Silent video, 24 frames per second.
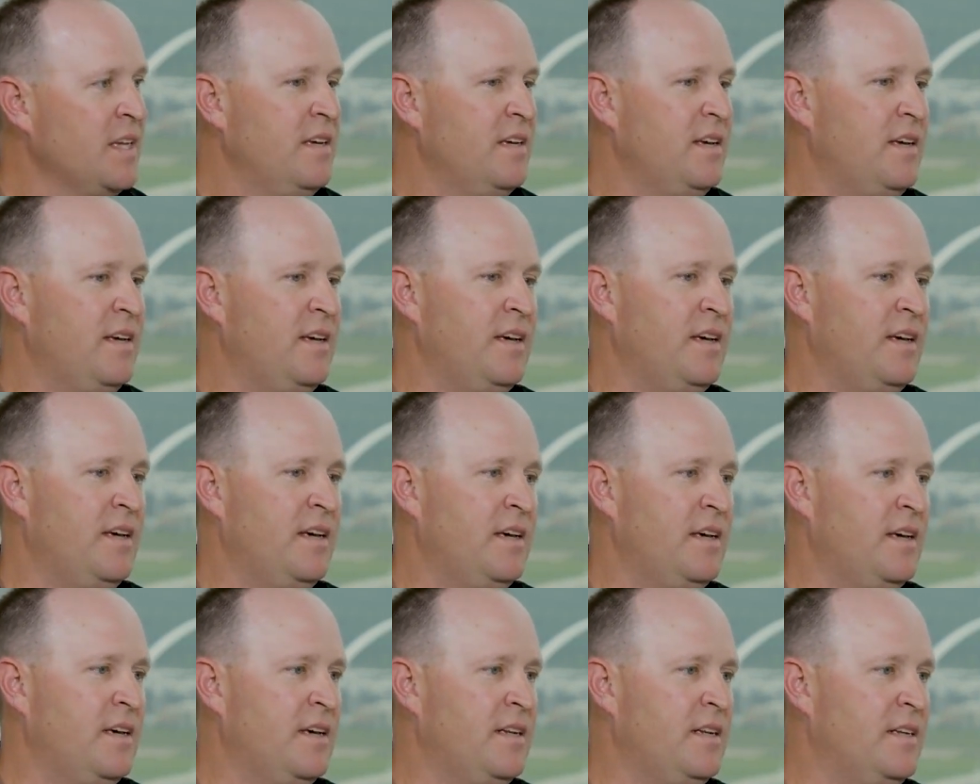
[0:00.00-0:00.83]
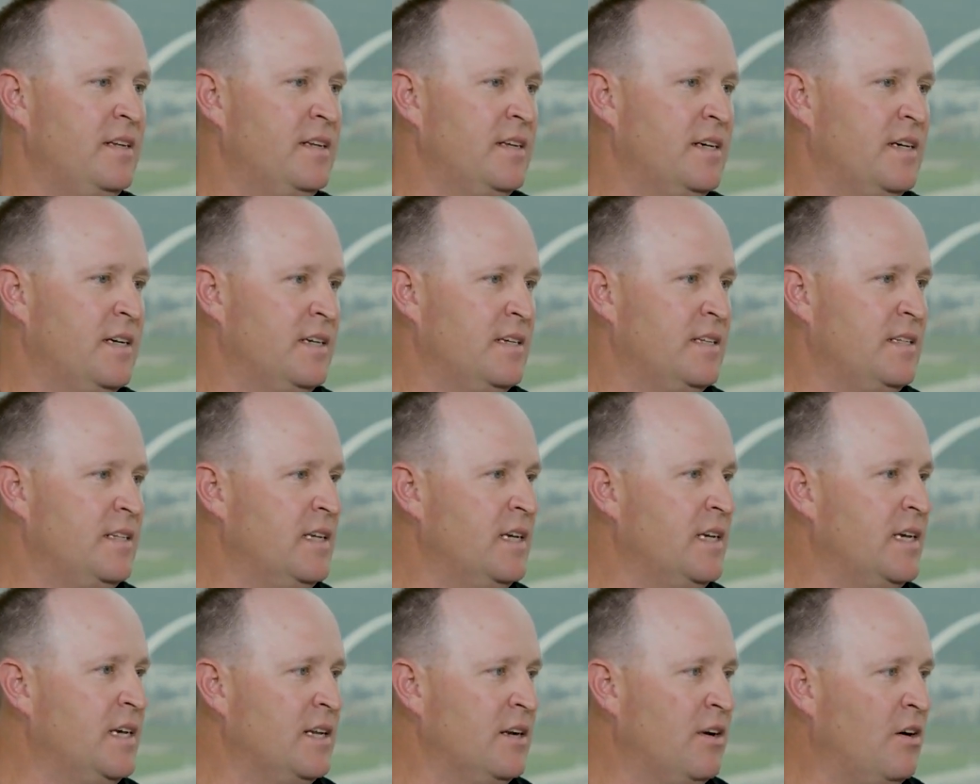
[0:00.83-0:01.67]
And
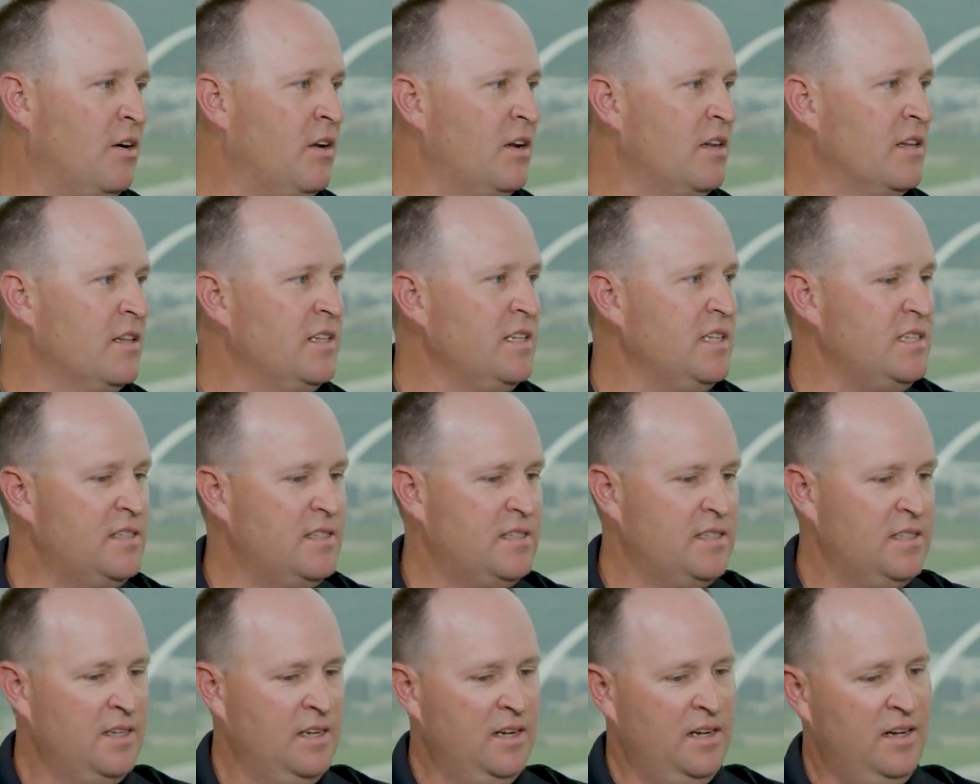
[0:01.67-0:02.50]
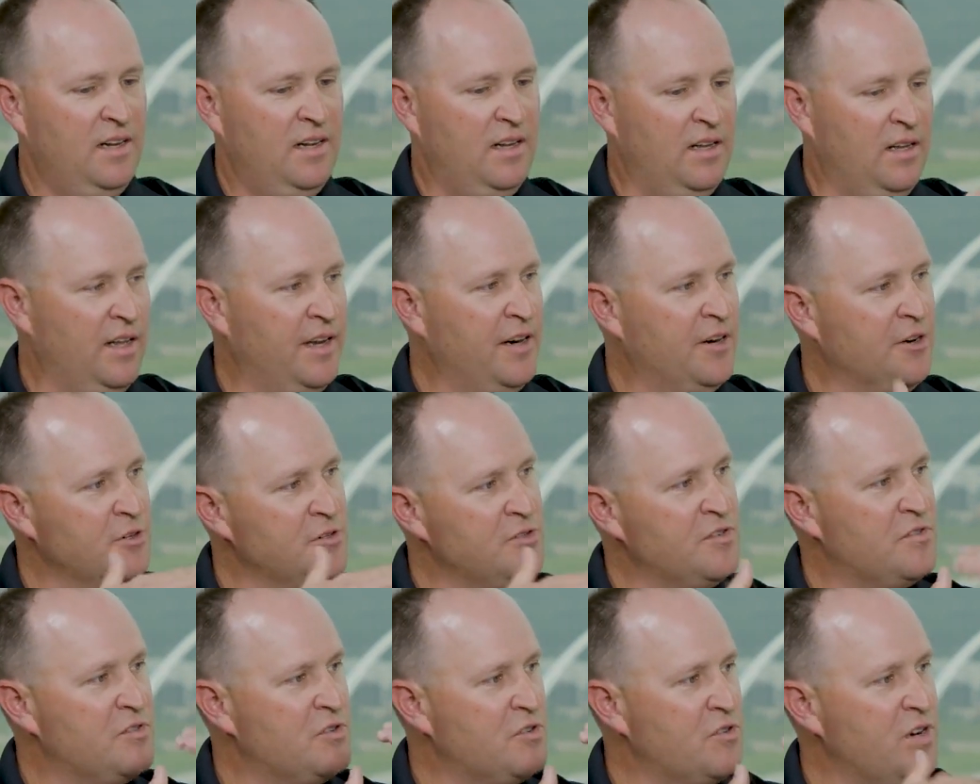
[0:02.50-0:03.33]
you get all of these
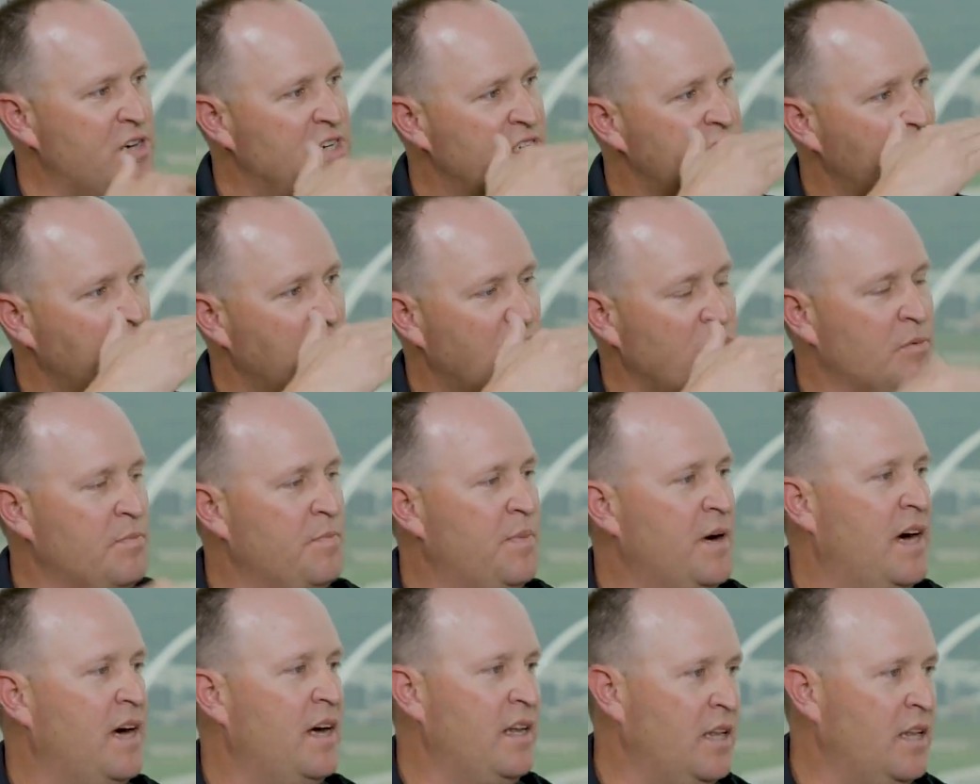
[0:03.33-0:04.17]
layers of stress start to pile